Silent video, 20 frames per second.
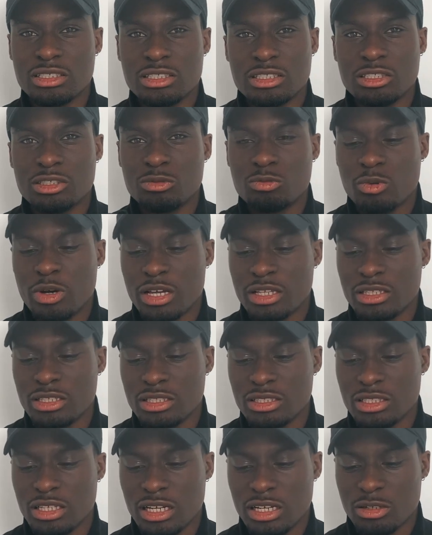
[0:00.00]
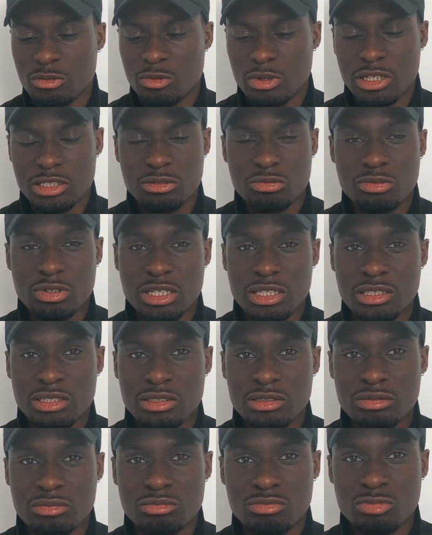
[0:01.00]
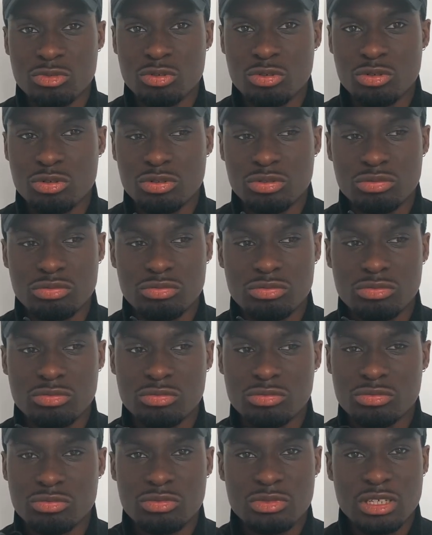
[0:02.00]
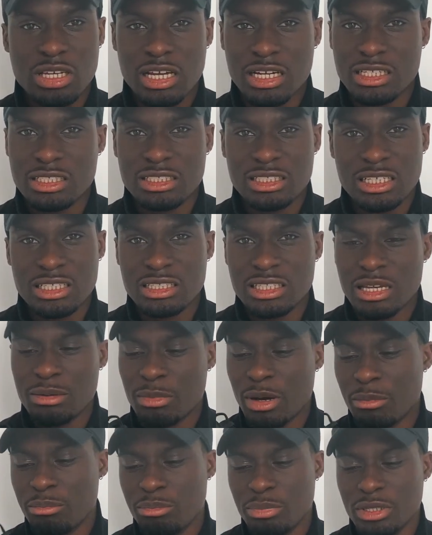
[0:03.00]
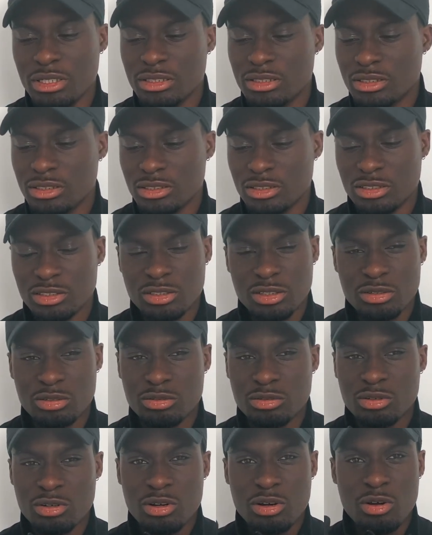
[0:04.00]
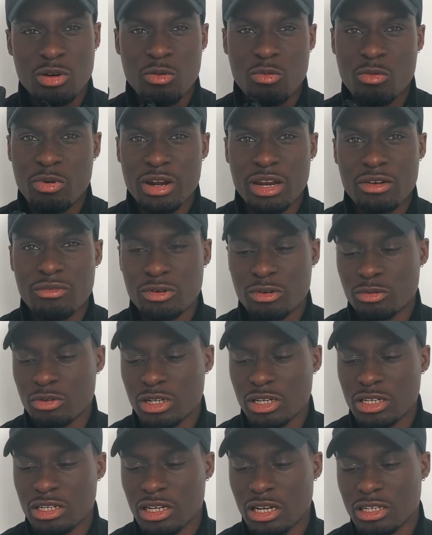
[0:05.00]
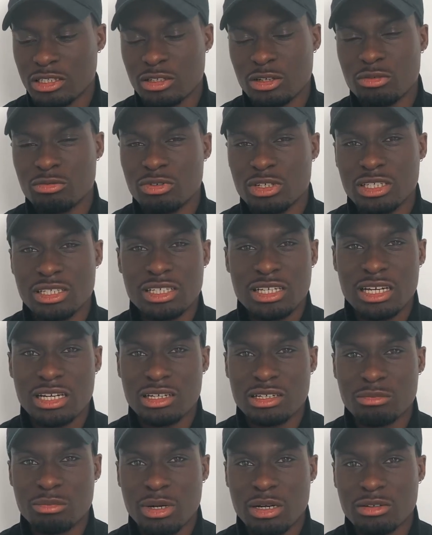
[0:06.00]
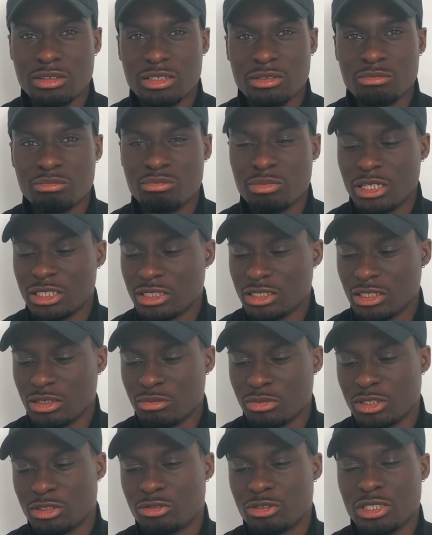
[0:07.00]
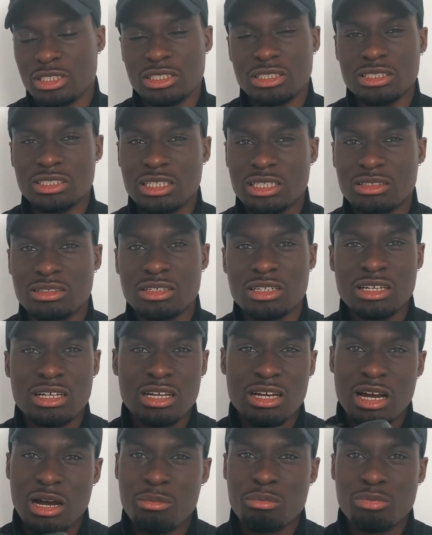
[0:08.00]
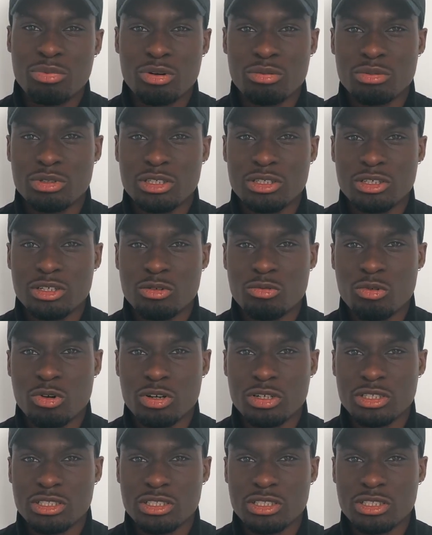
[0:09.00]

I just wear these like when it's raining, or like I said, they're my beaters, so whenever really I don't really care about messing up my trainers, then I'm probably gonna rock